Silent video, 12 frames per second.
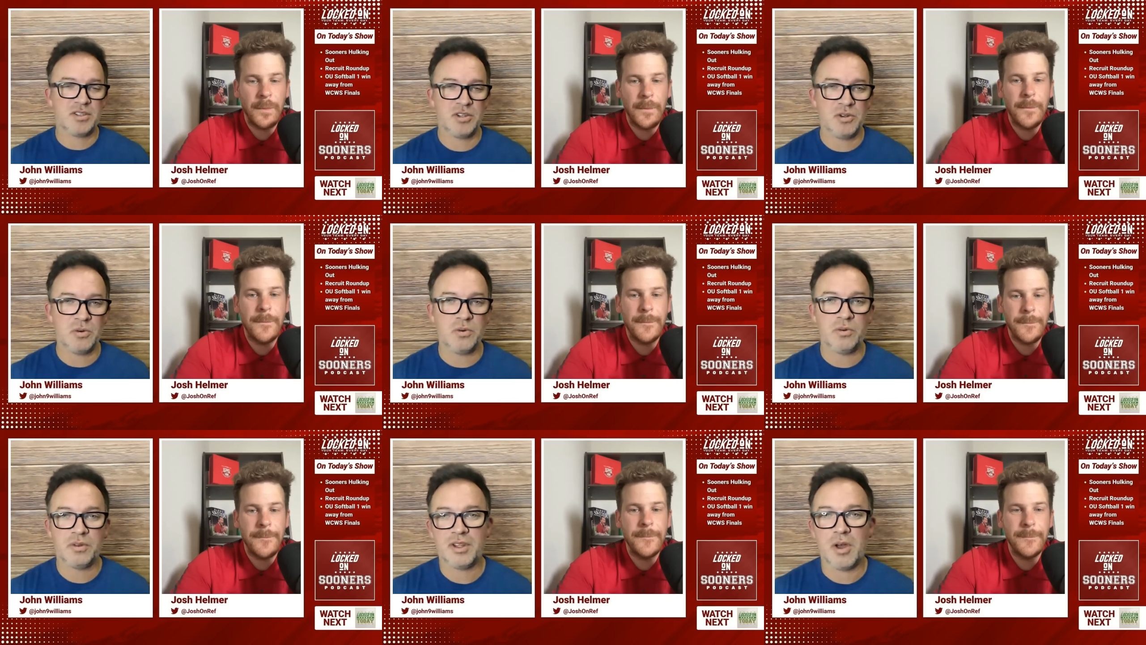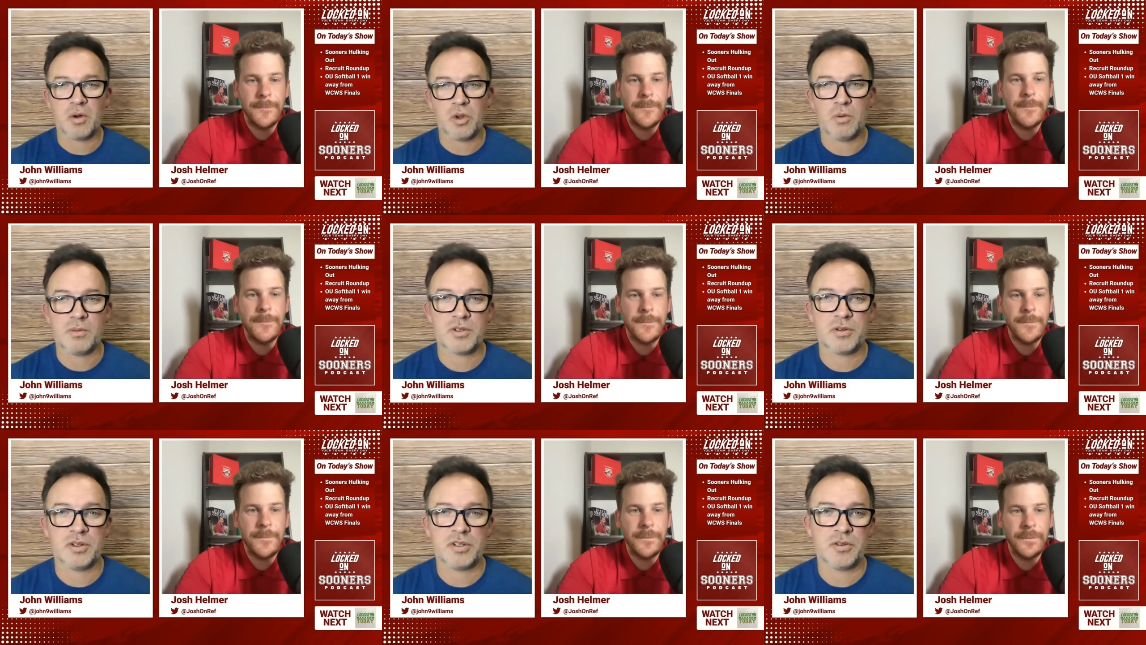Speaker 1: to the oklahoma
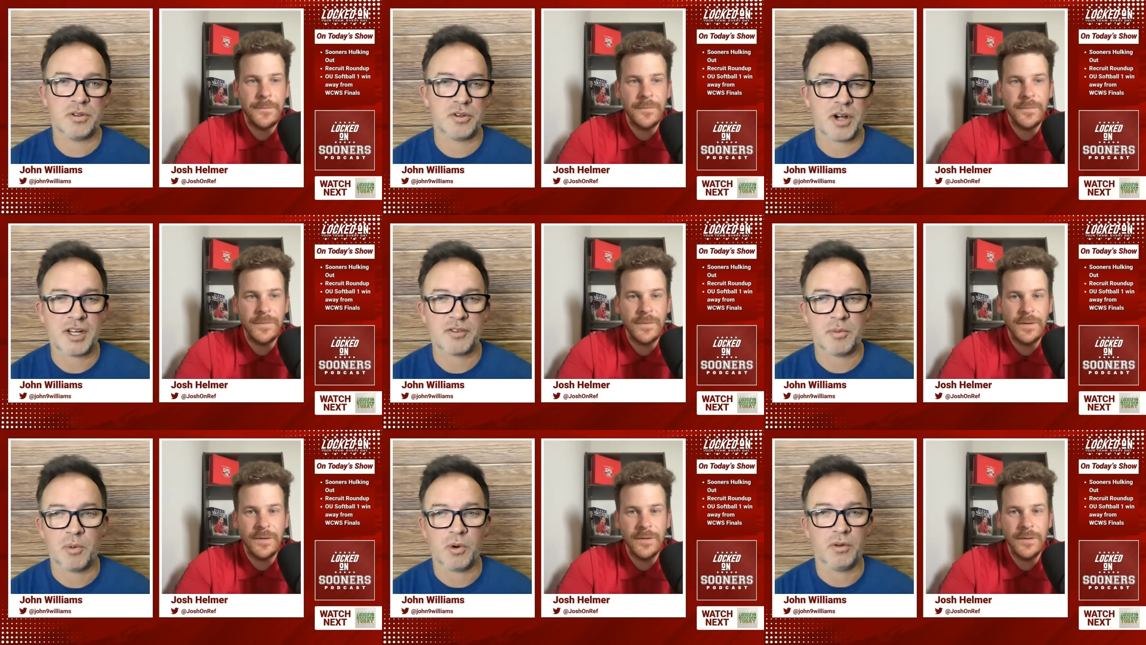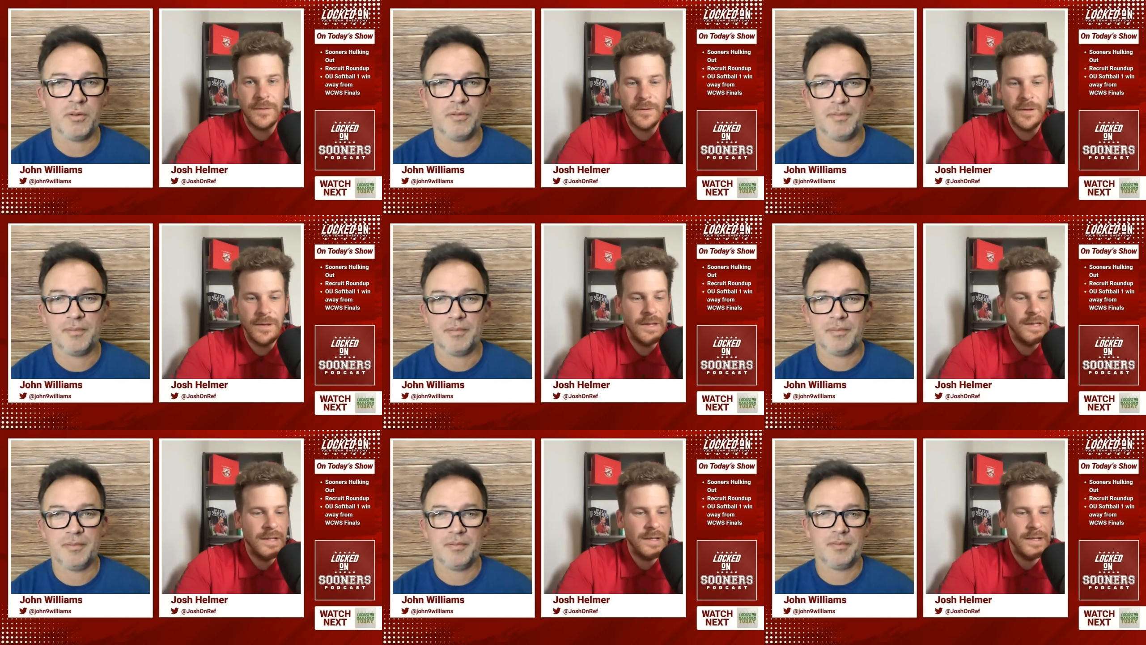sooners through the transfer portal
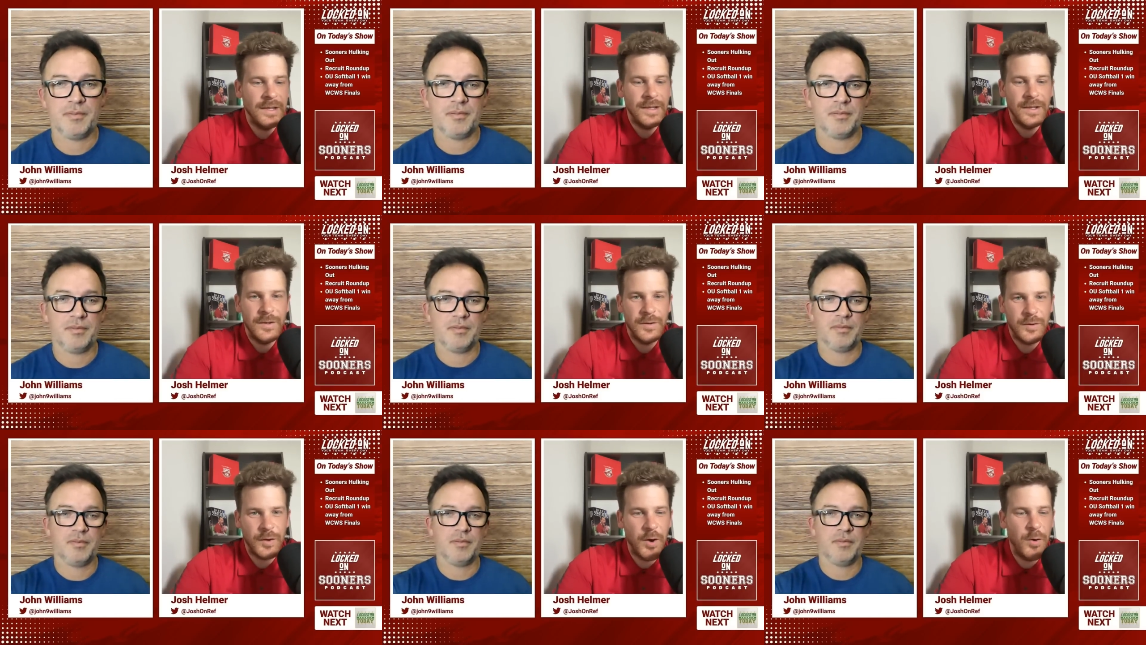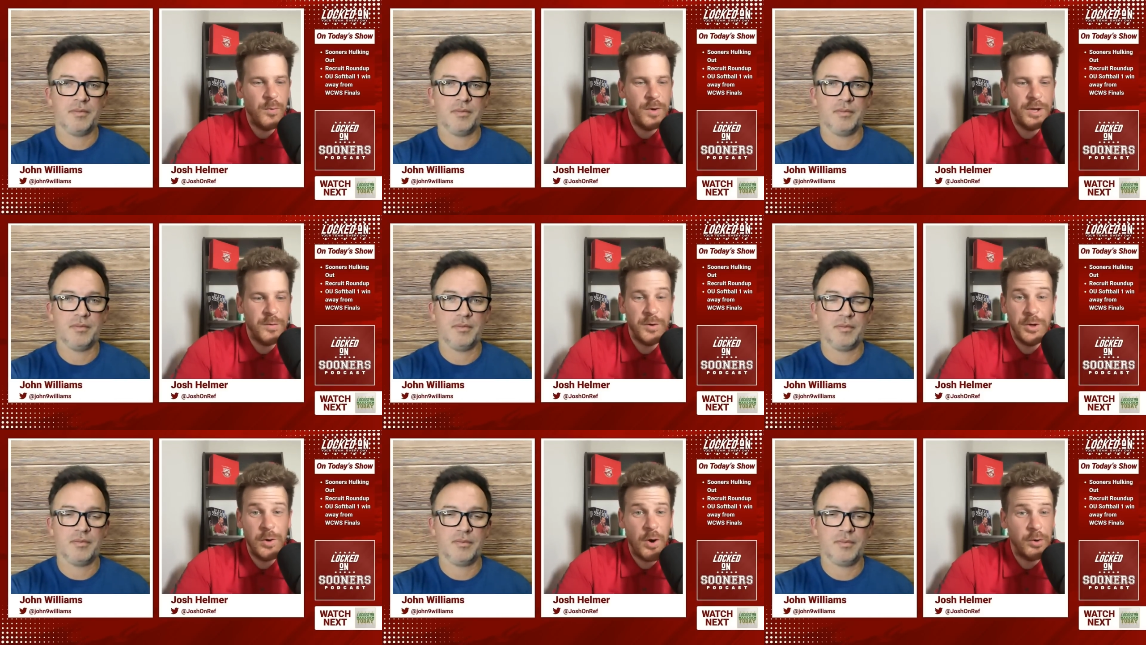
Speaker 2: so we we
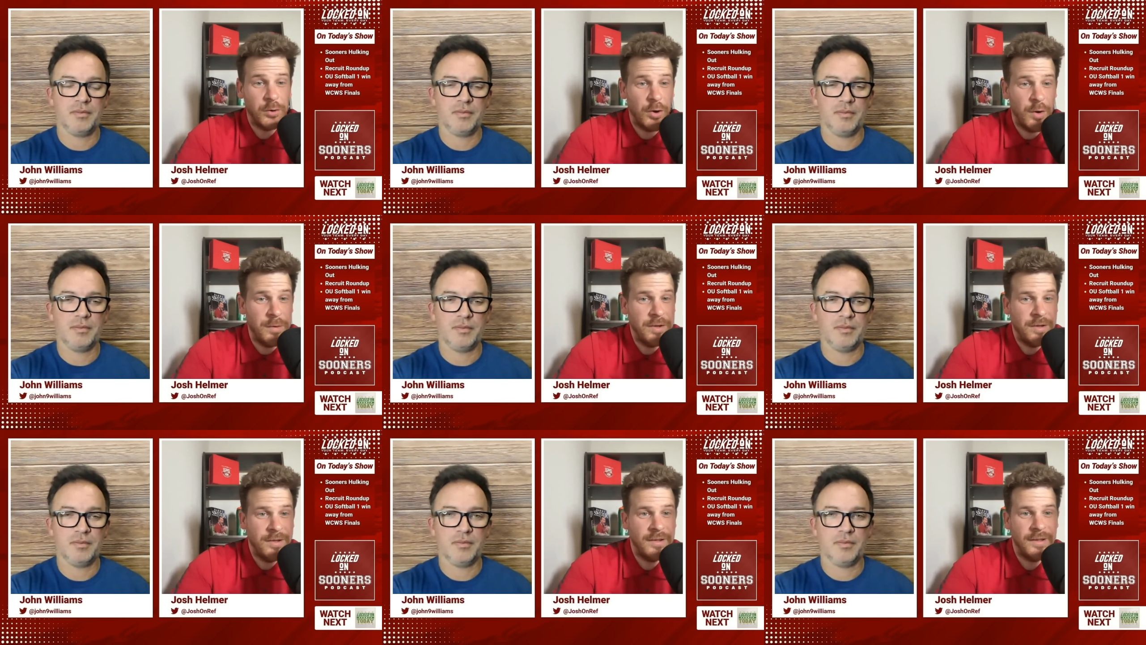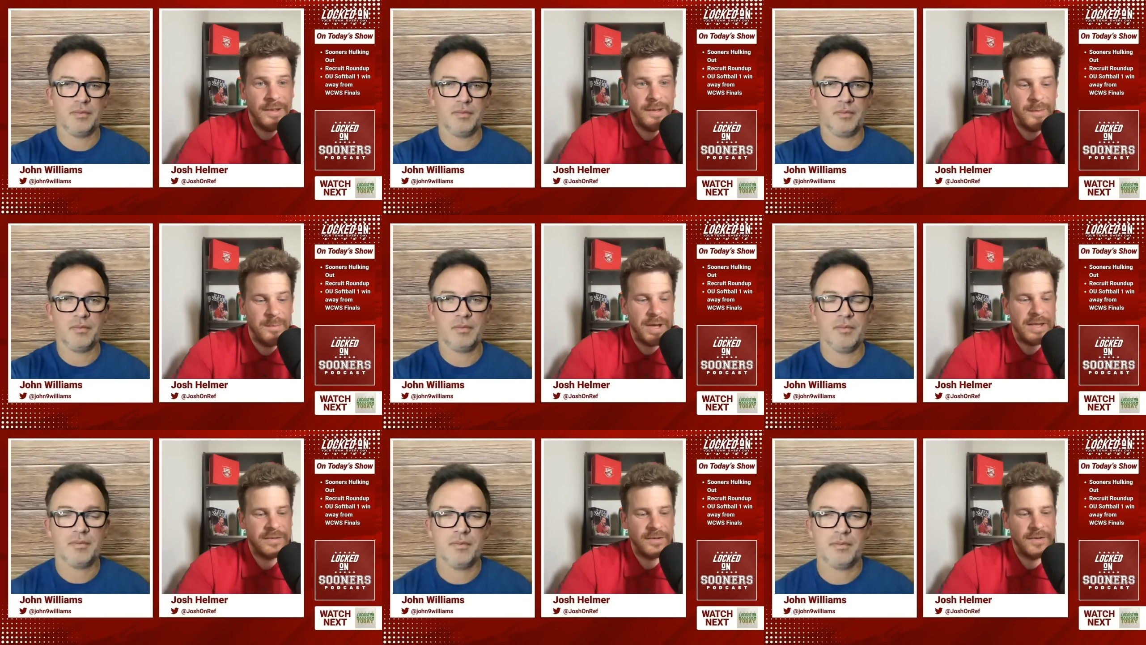knew Oklahoma uh,
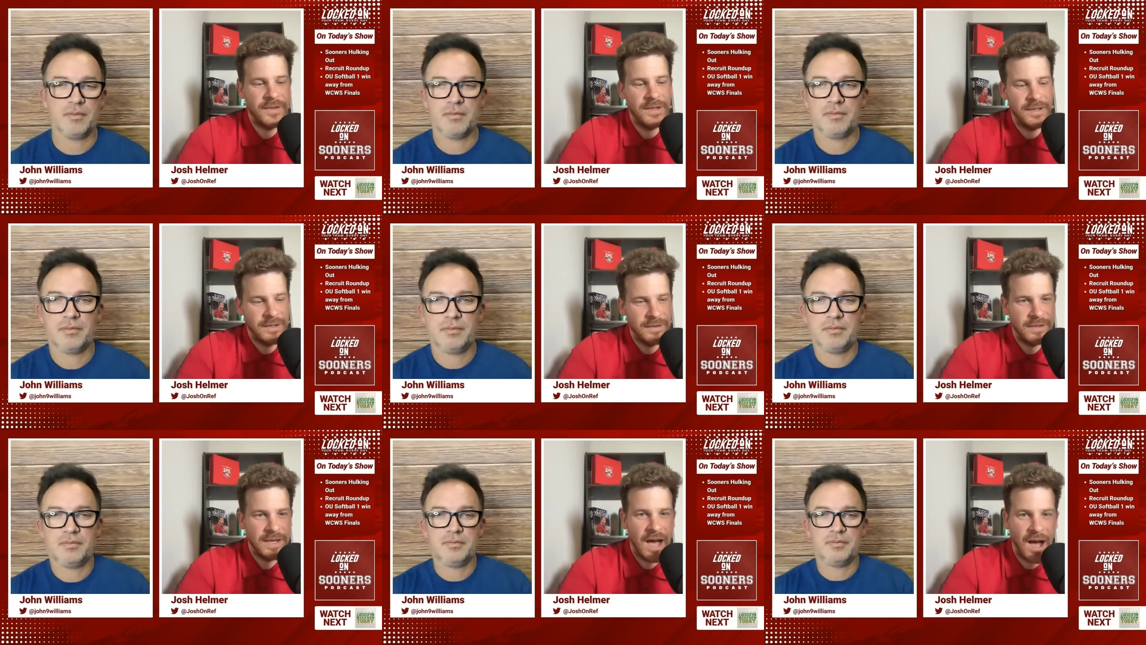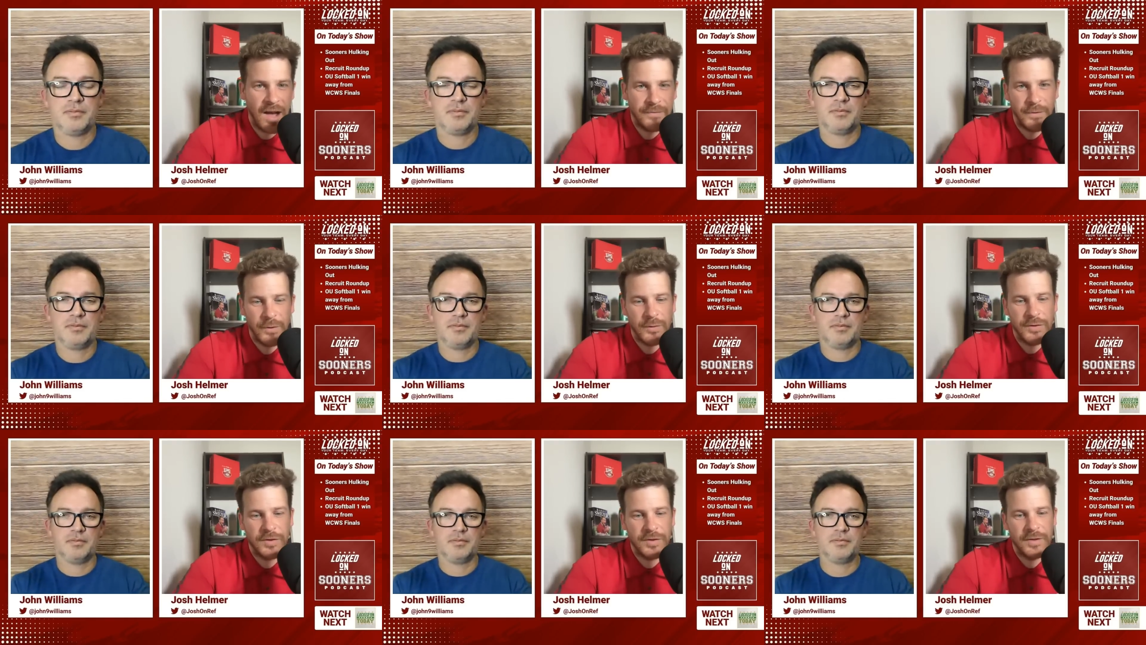based on the the
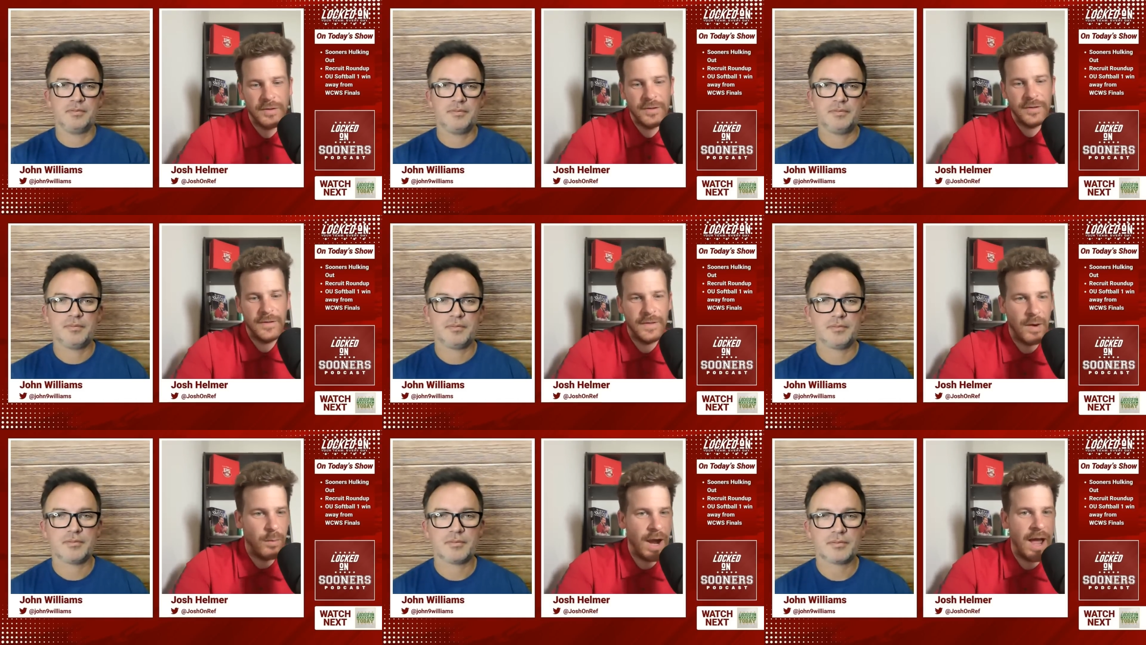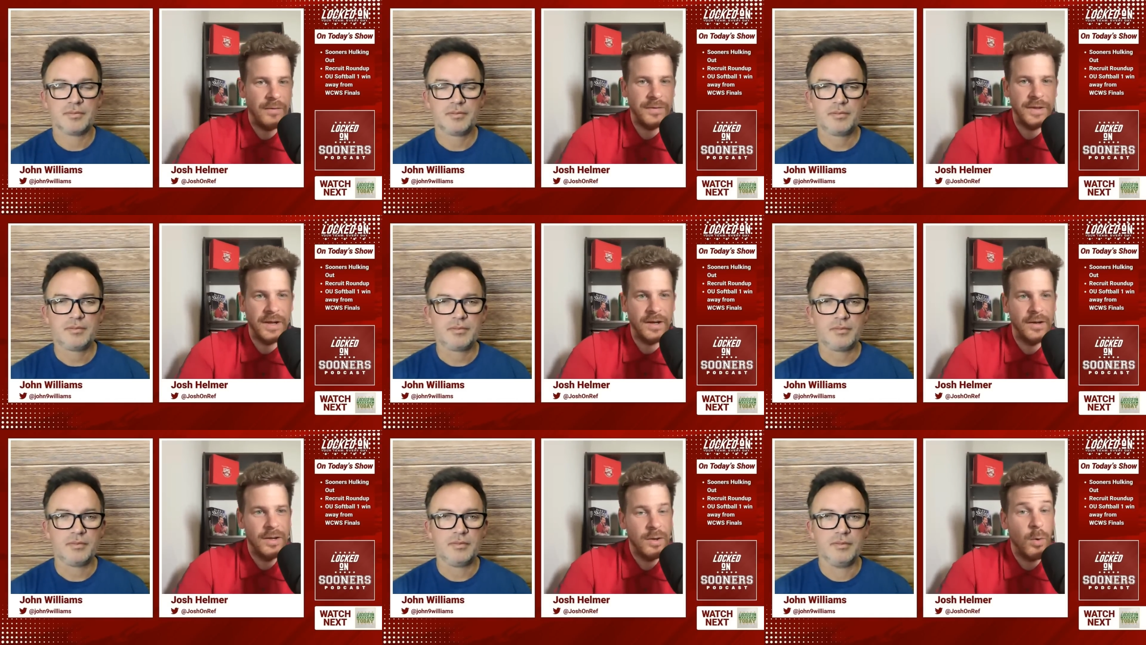offers that were out
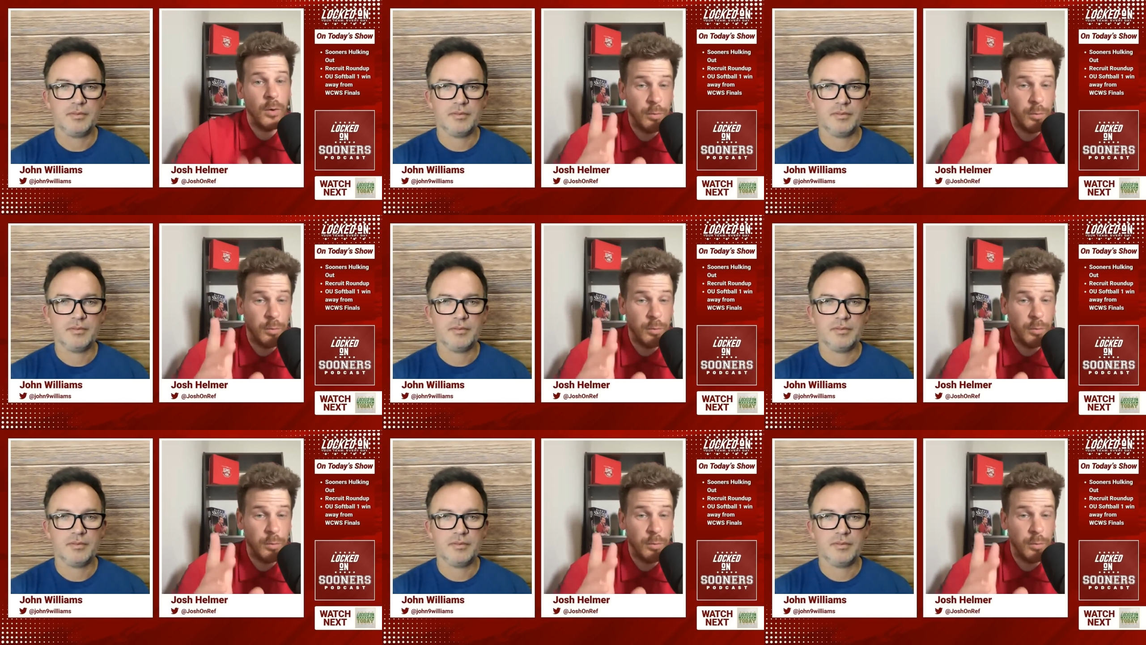there or